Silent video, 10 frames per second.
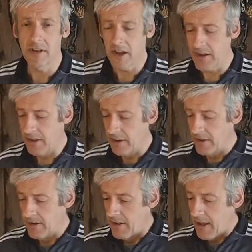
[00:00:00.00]
Okay,
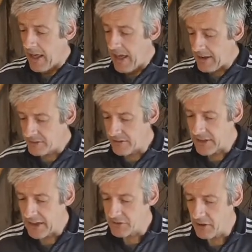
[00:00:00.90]
excellent,
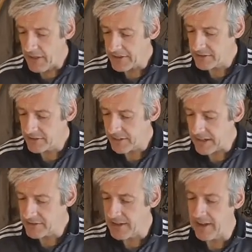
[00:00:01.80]
guys. So that's
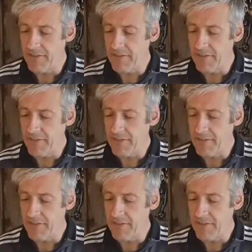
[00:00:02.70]
it.